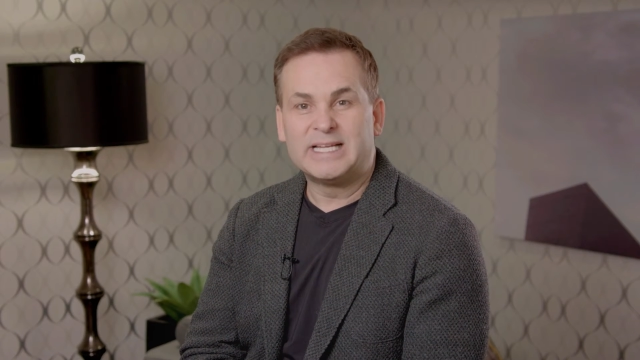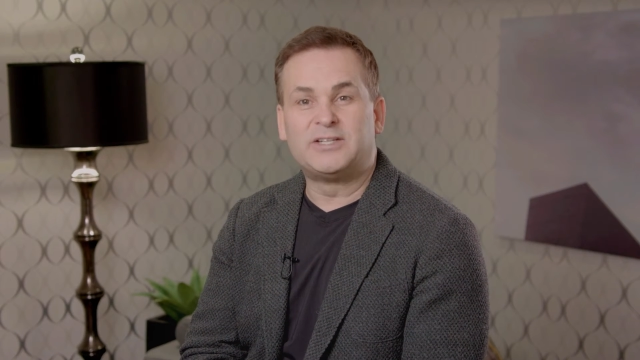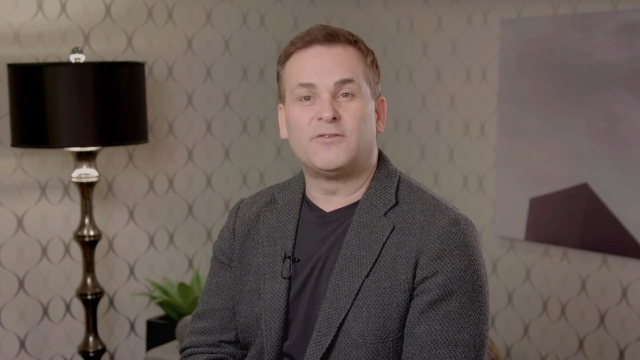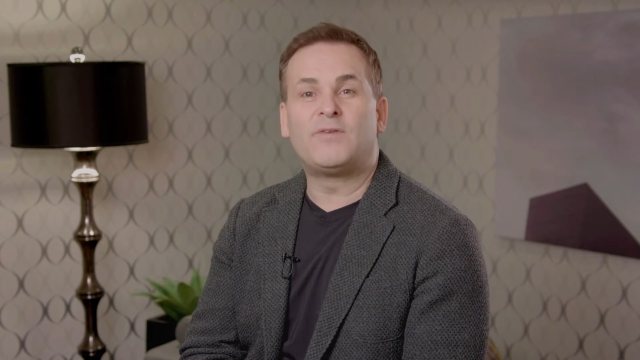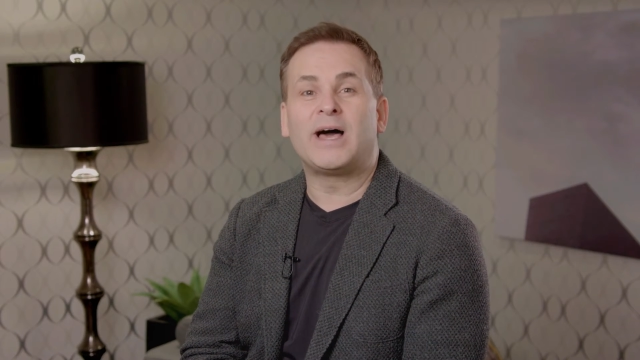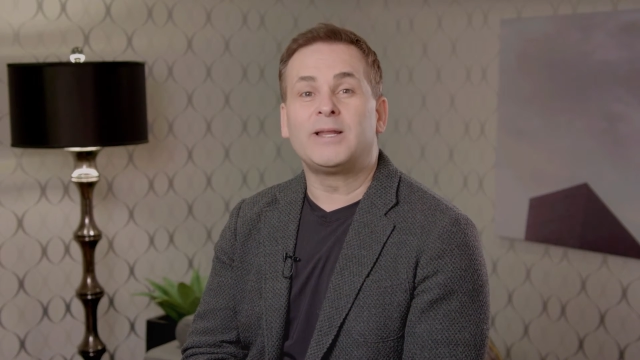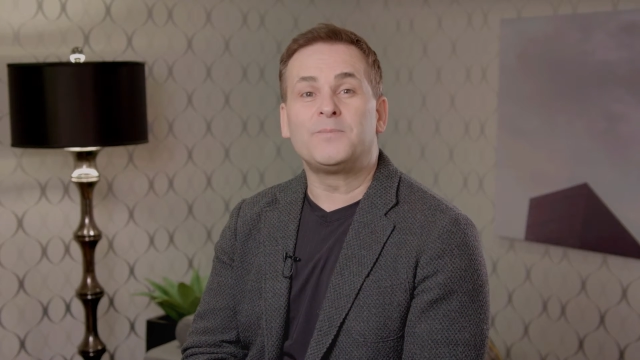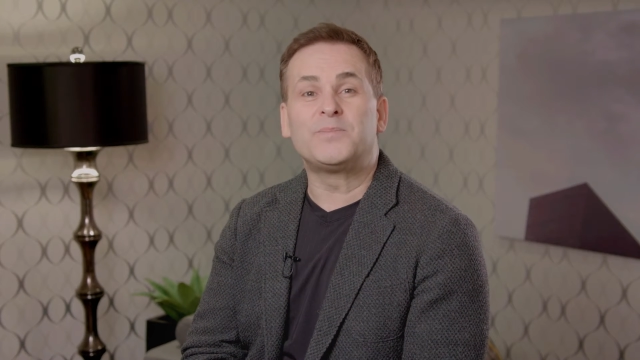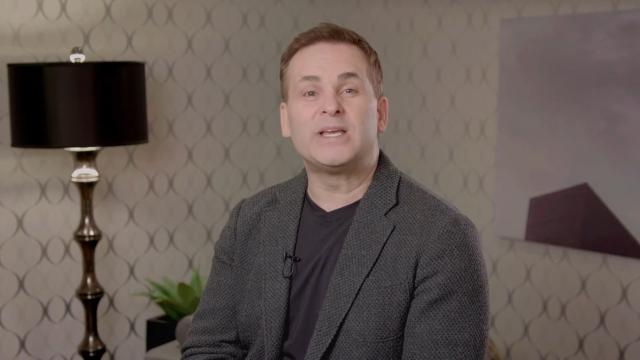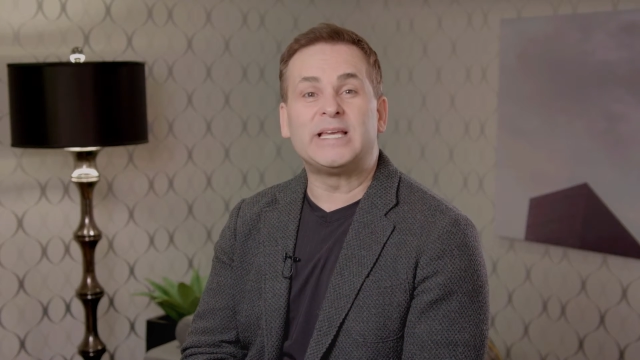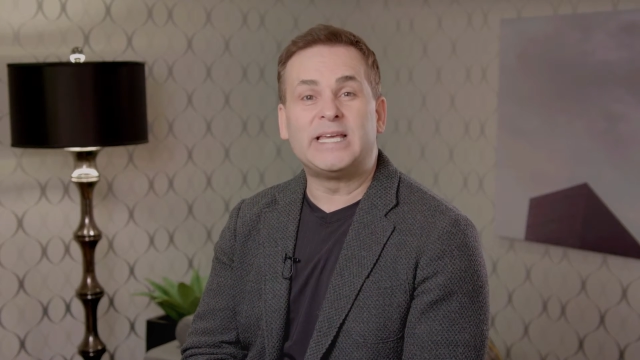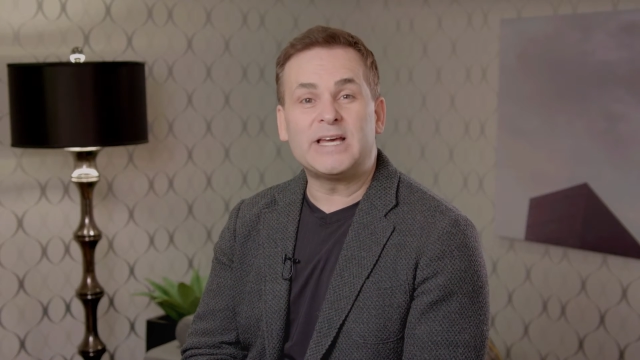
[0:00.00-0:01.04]
Develop
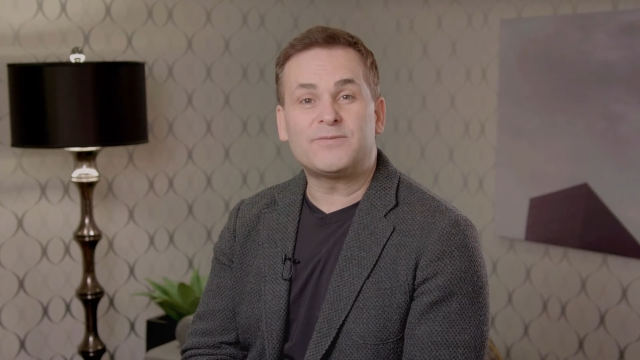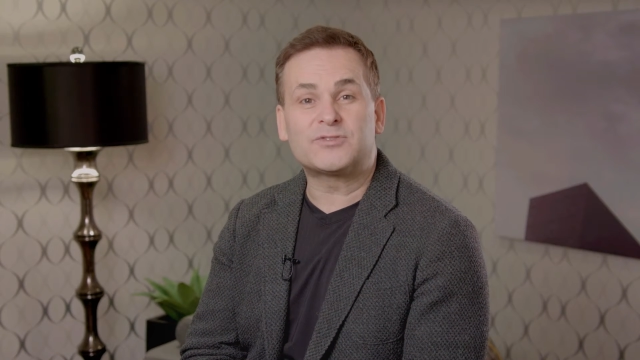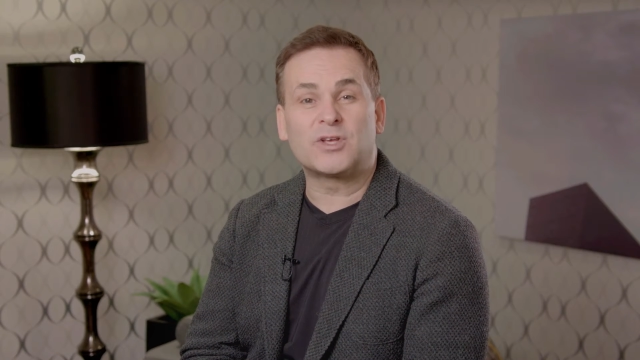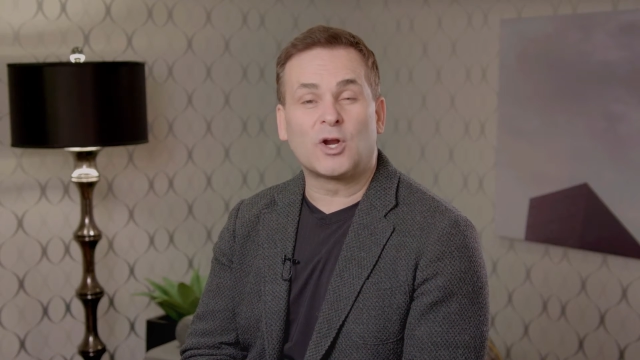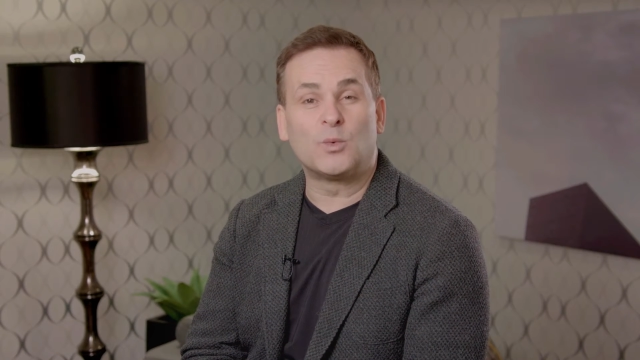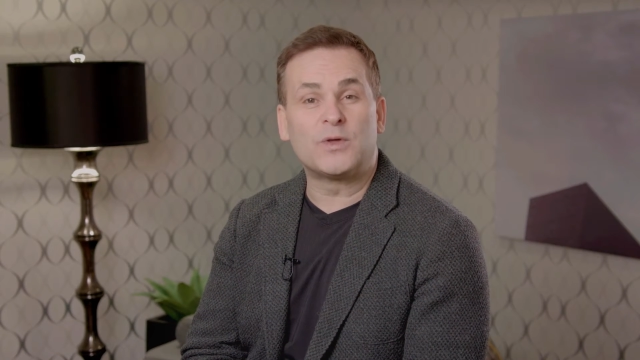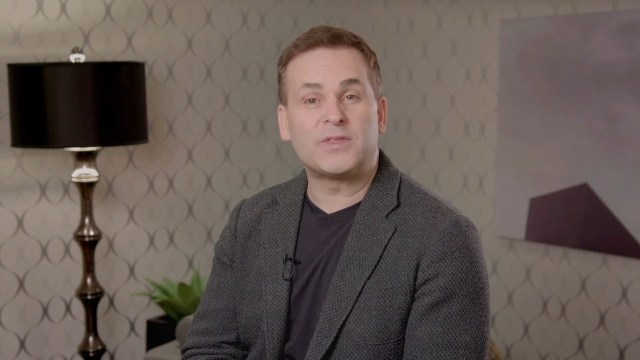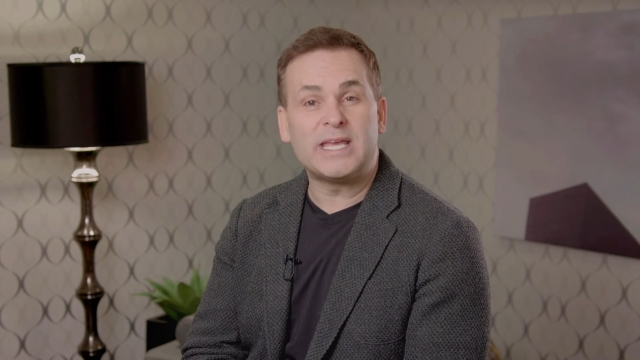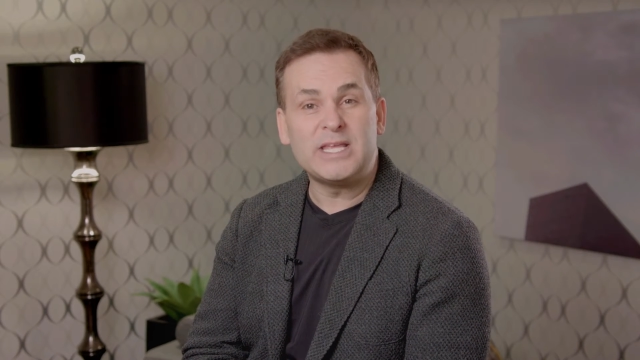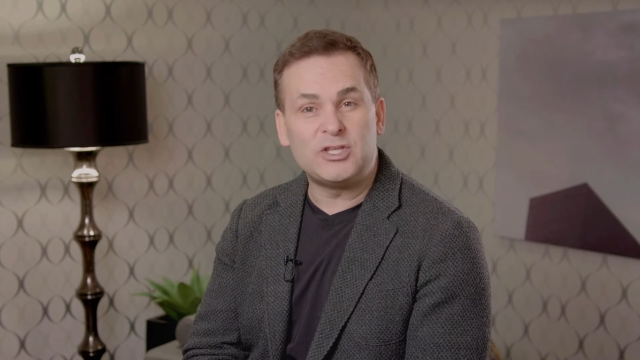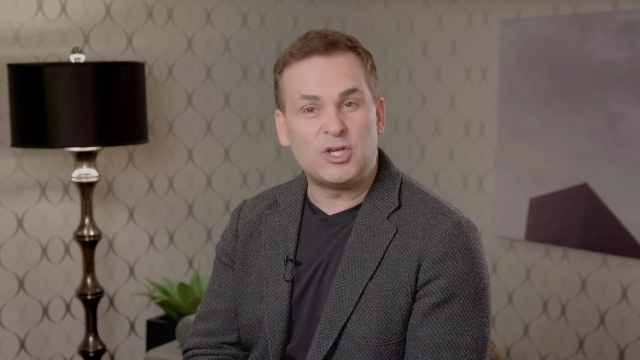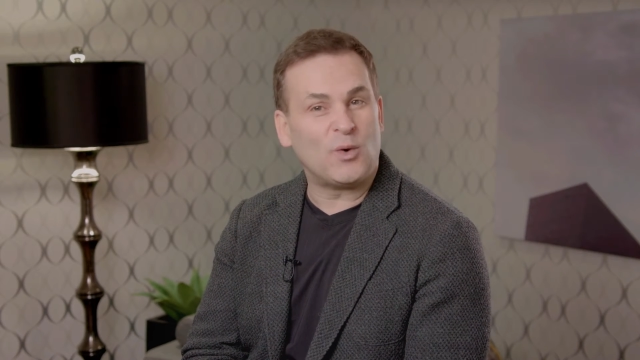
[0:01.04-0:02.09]
the gifts that are
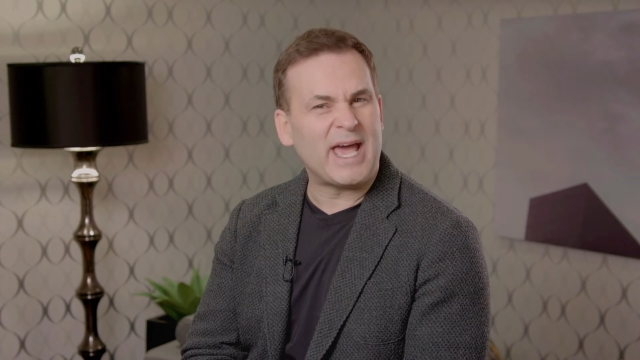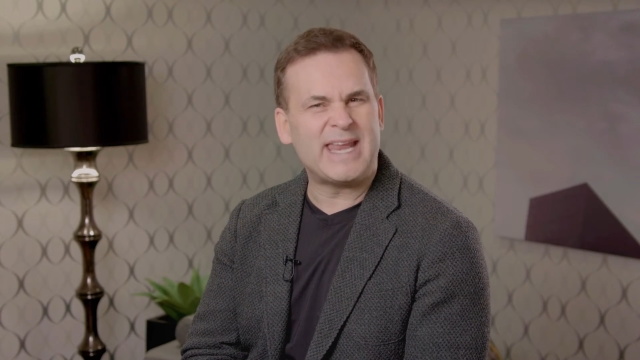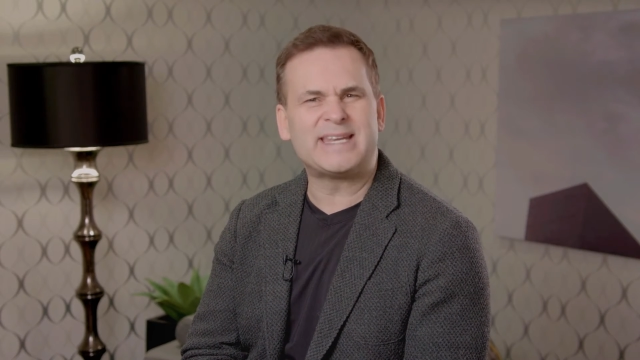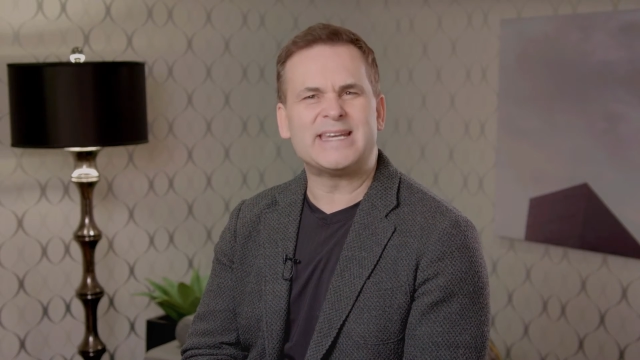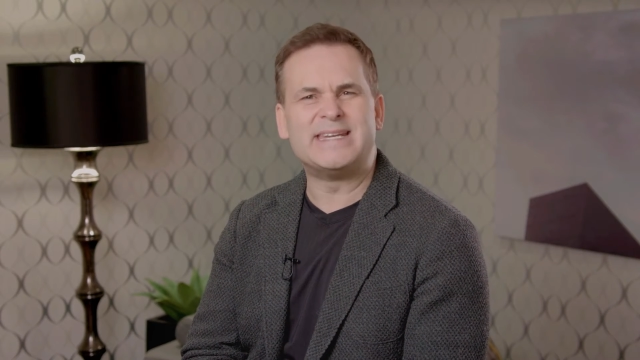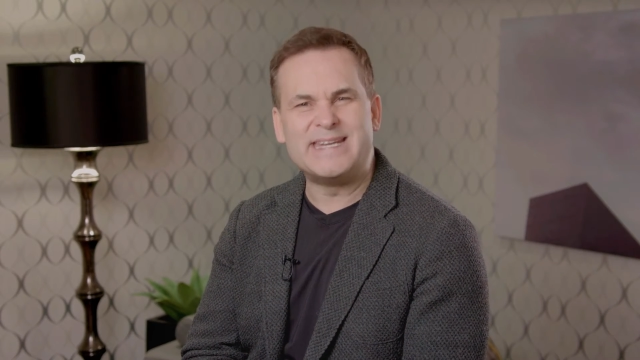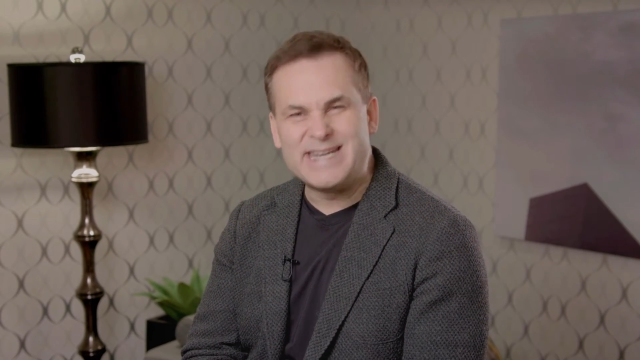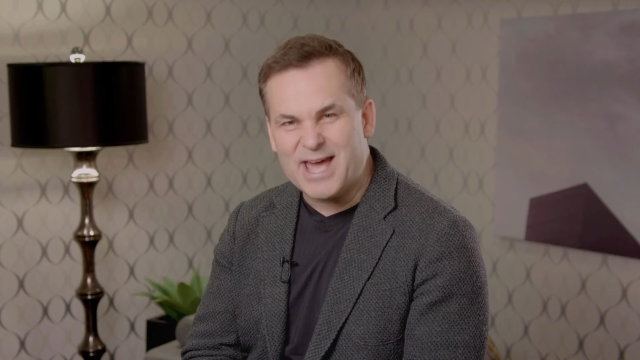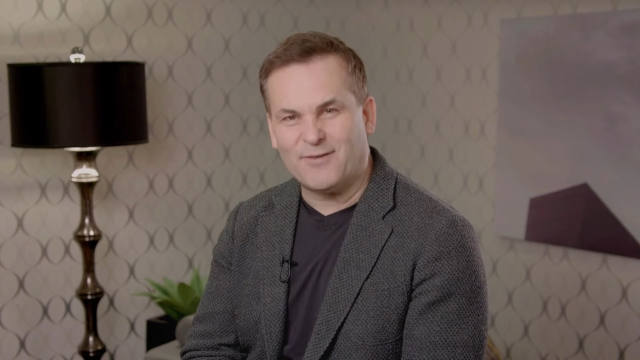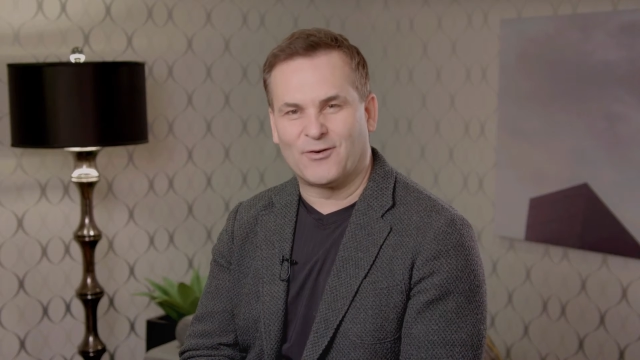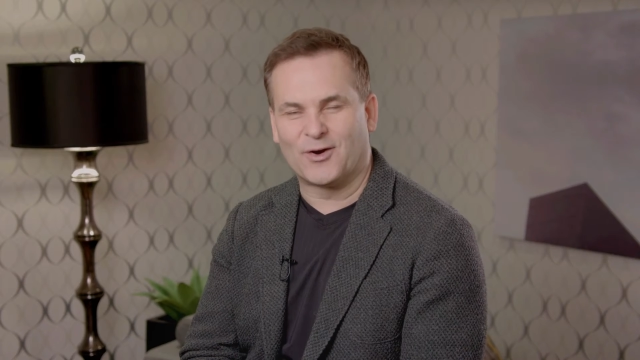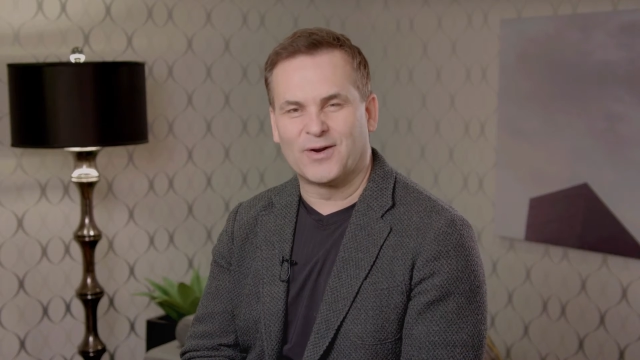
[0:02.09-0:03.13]
within you and
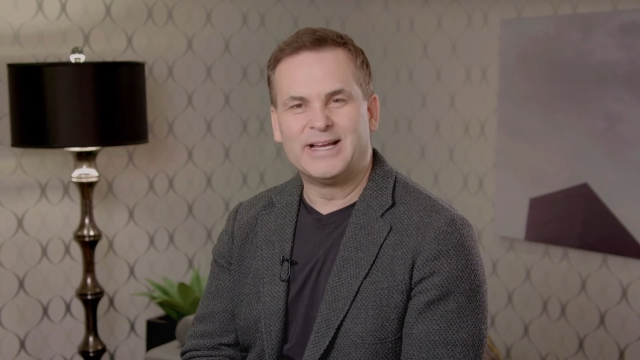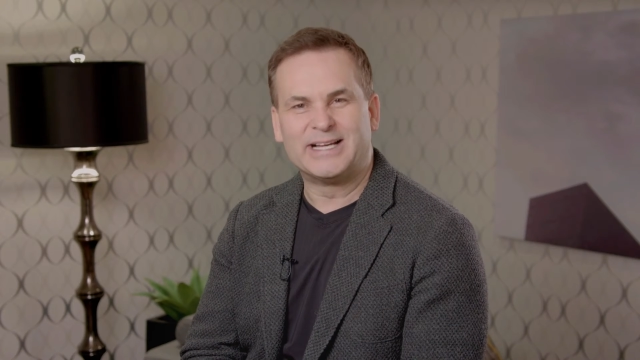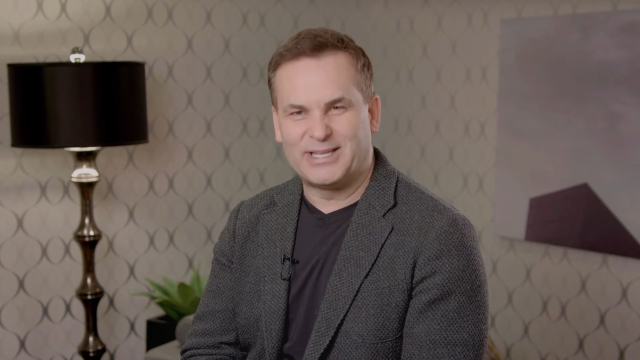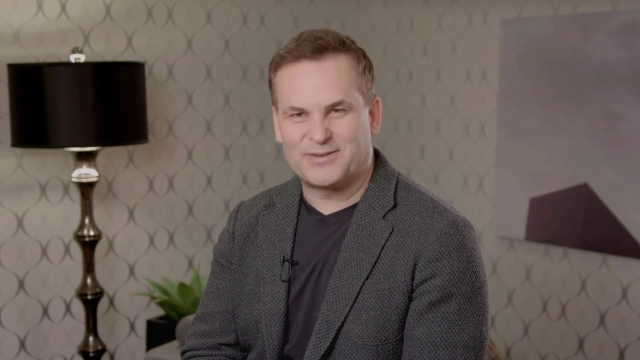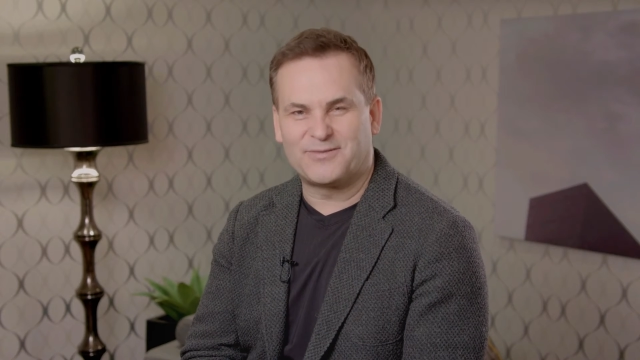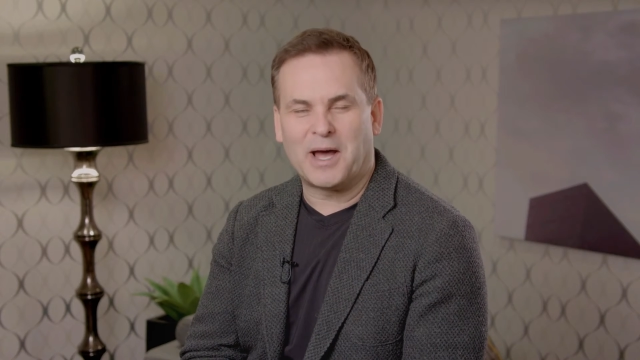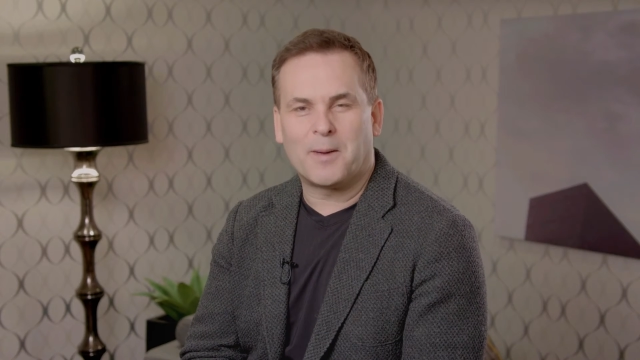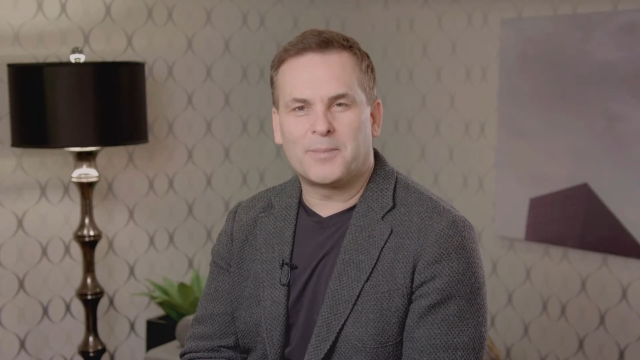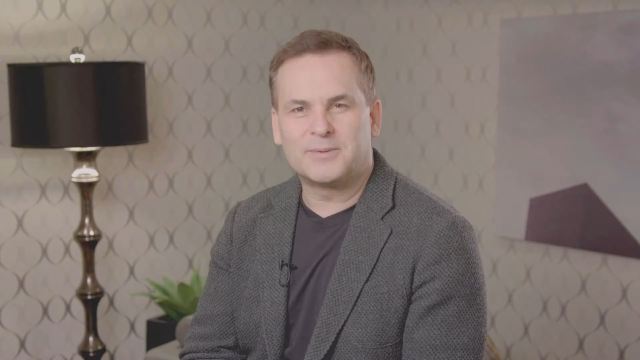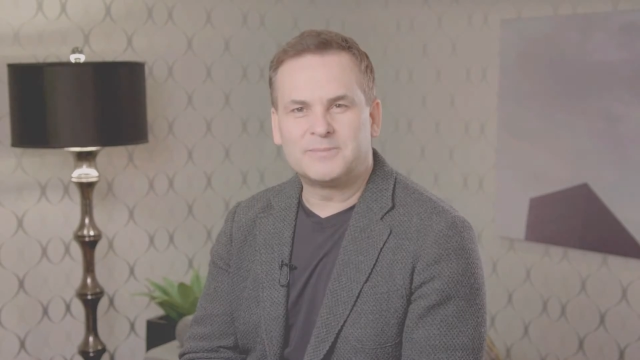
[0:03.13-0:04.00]
never give up.